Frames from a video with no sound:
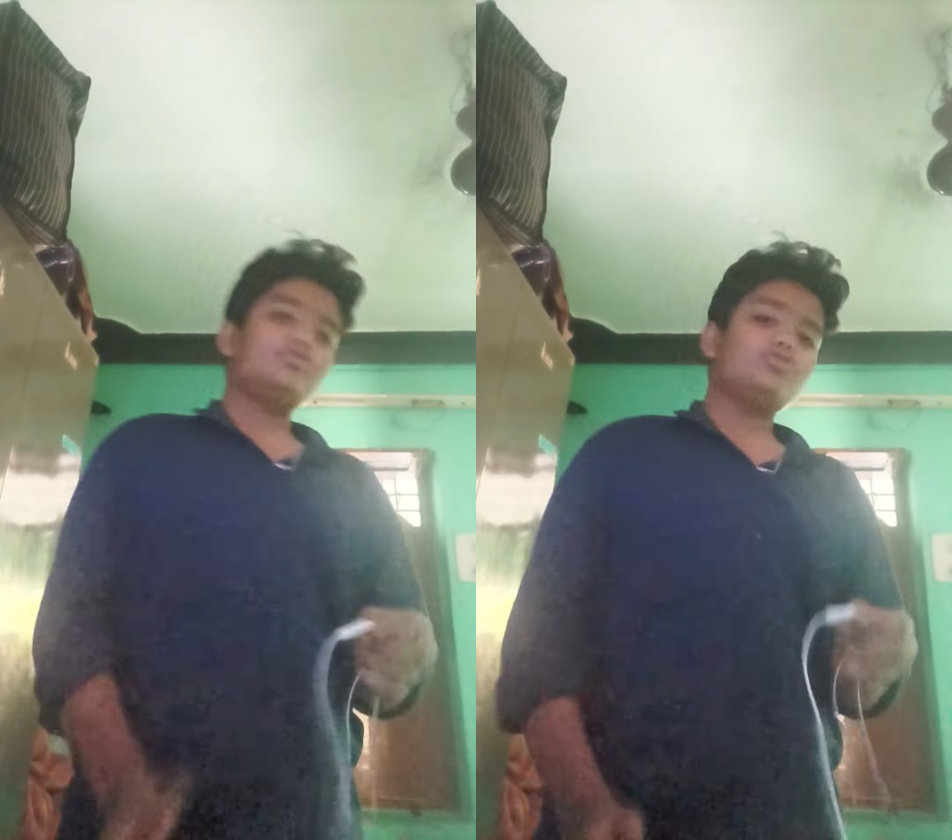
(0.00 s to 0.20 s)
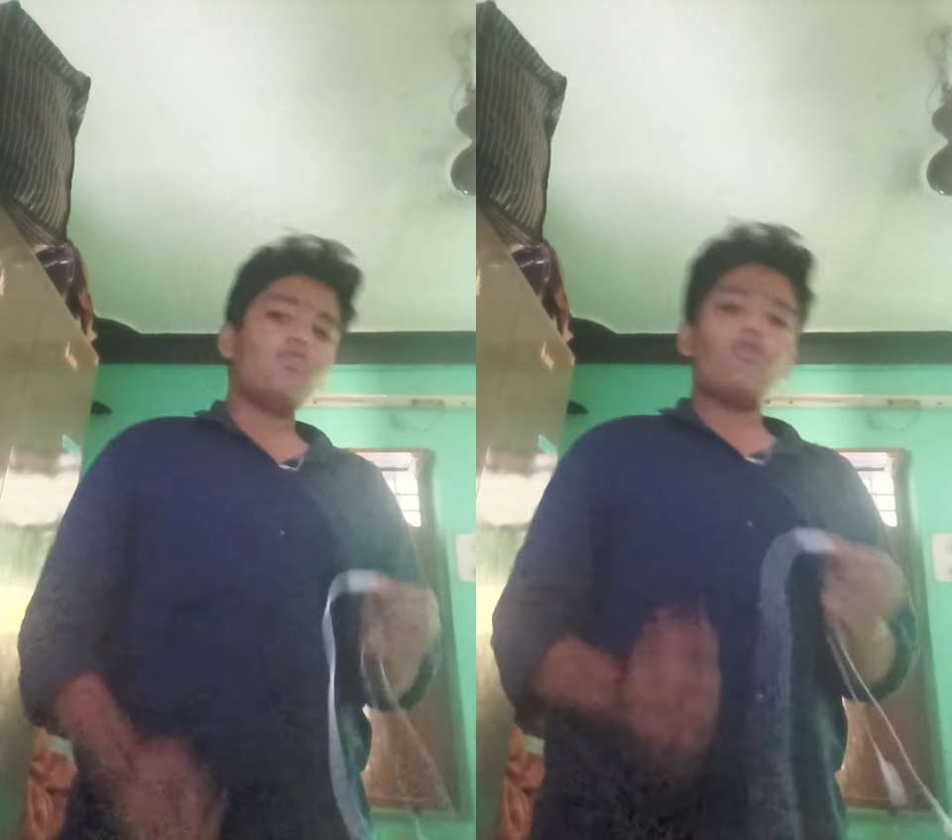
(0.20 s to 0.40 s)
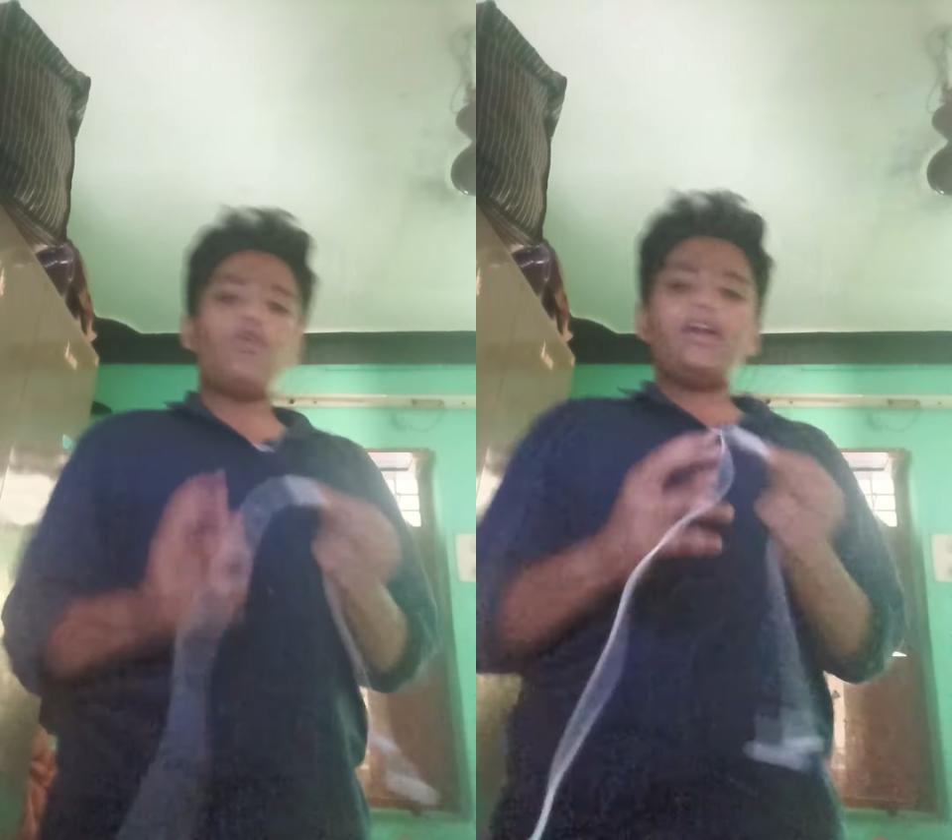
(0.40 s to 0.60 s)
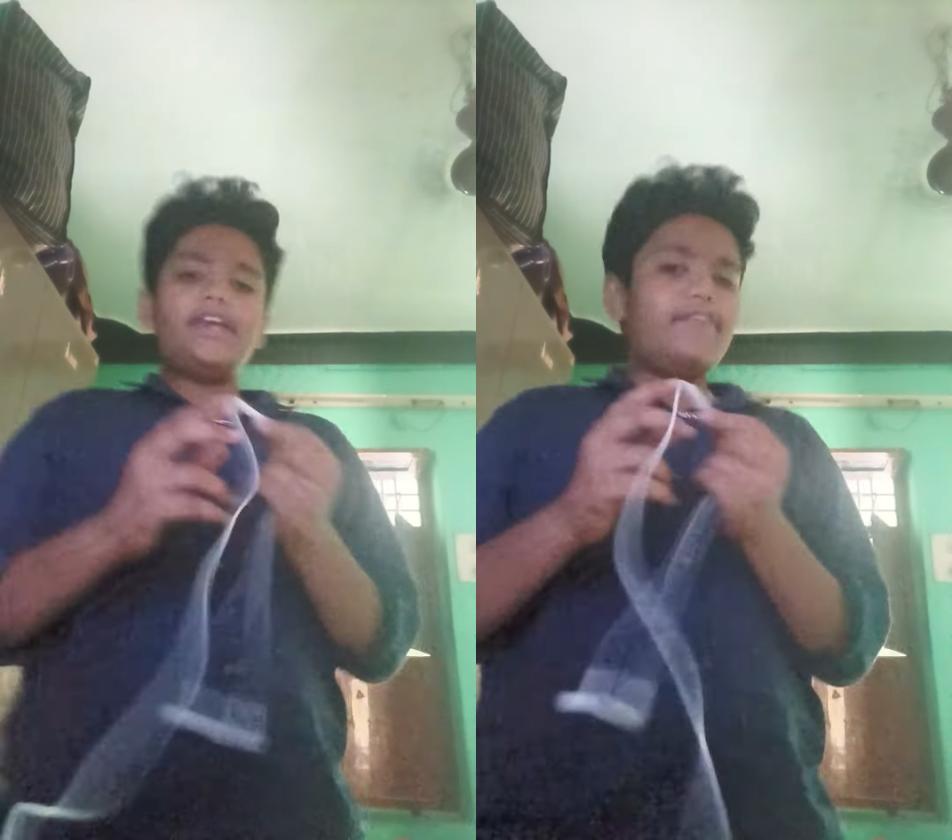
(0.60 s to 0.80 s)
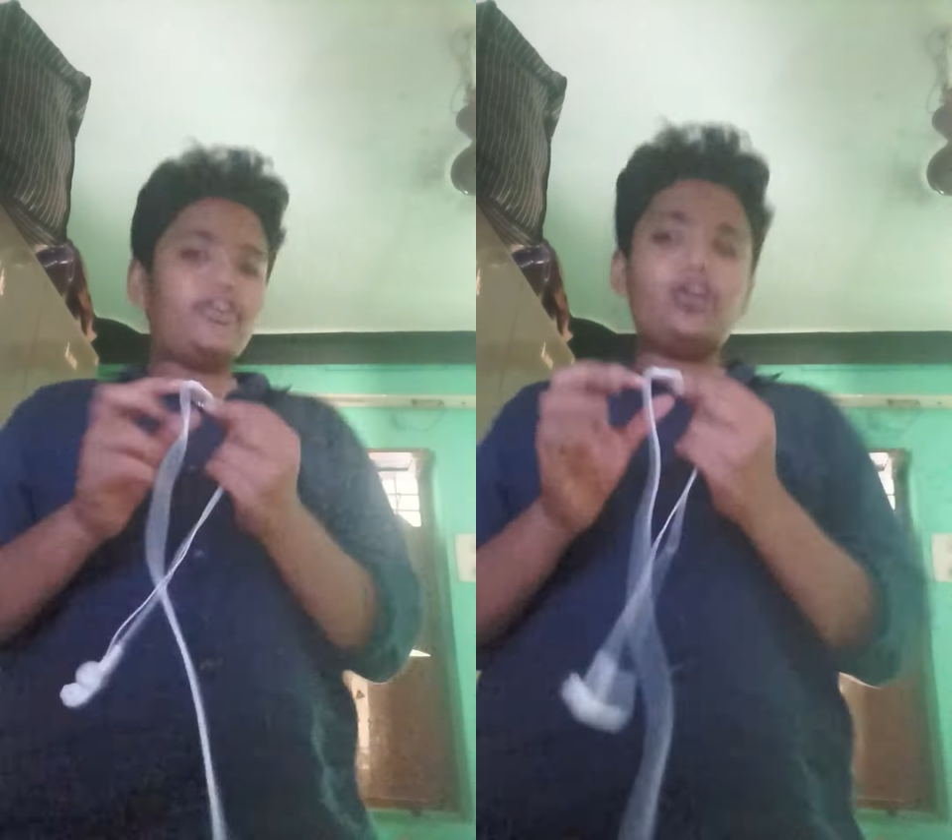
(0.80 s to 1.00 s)
So,
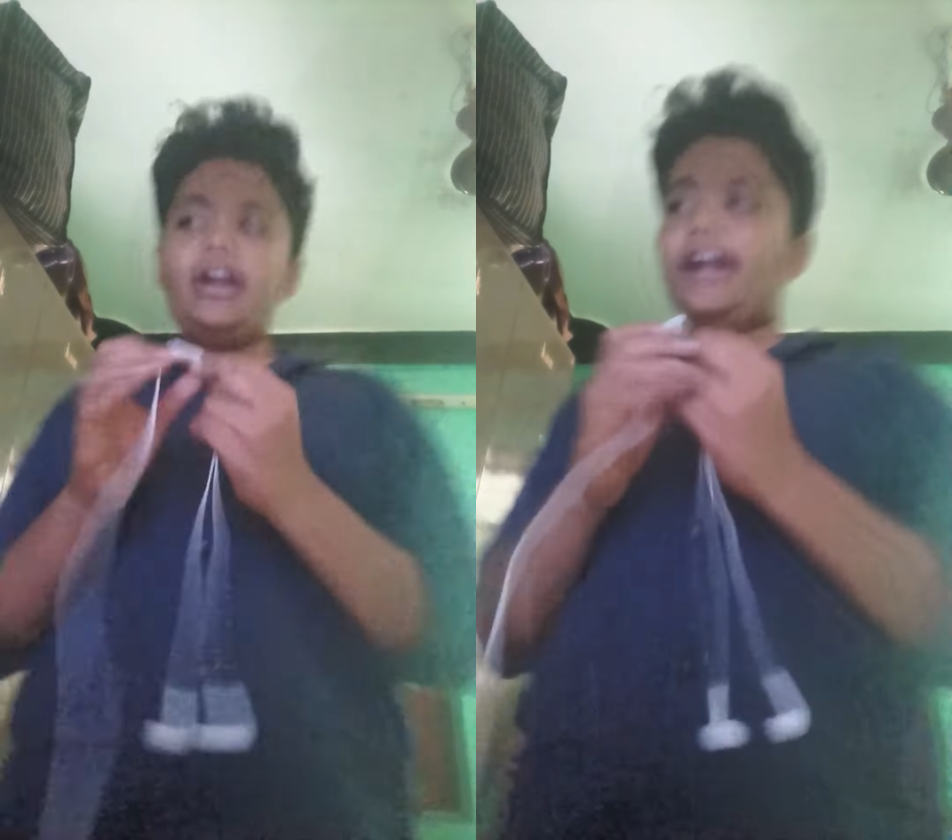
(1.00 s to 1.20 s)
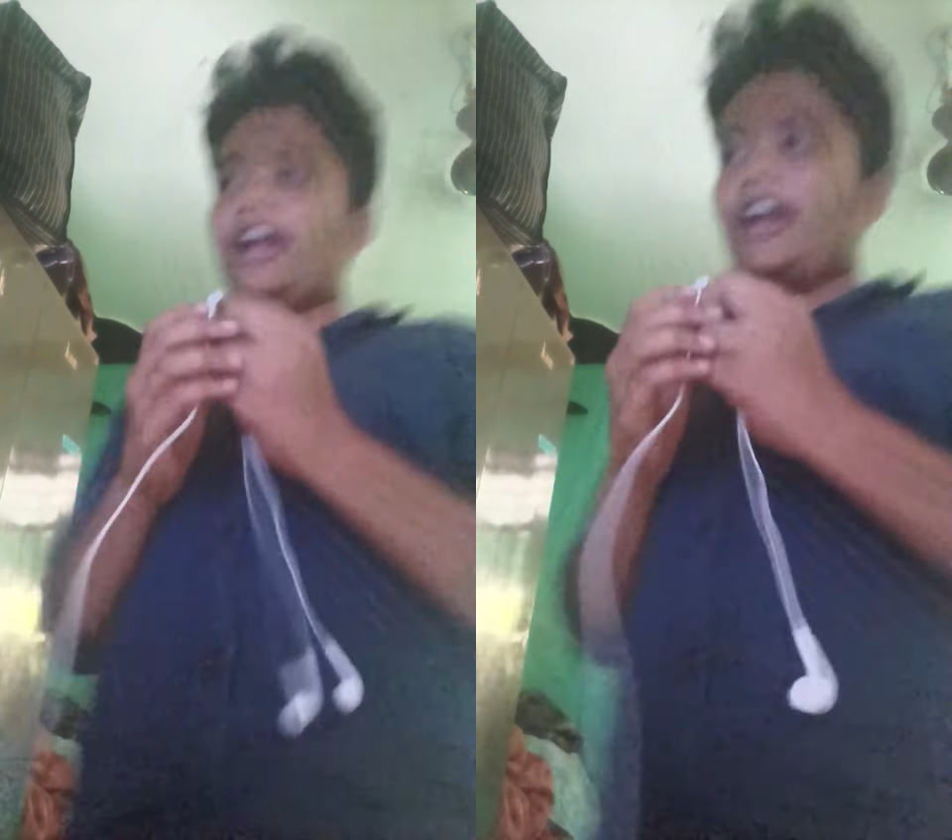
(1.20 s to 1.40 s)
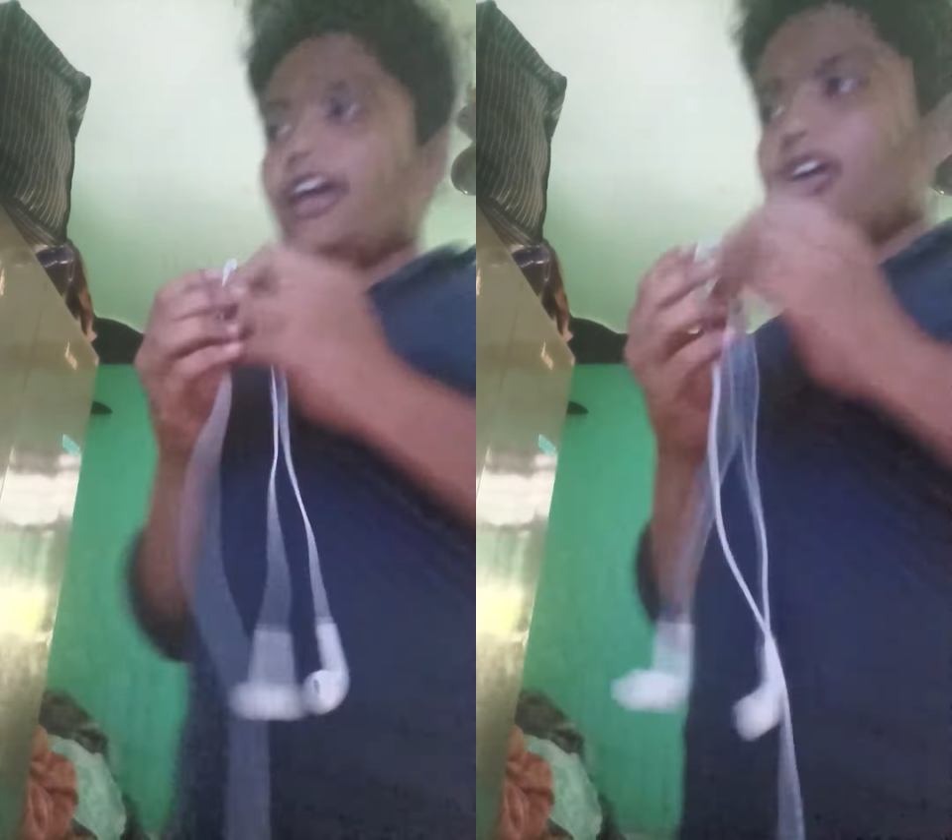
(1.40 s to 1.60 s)
this video will end.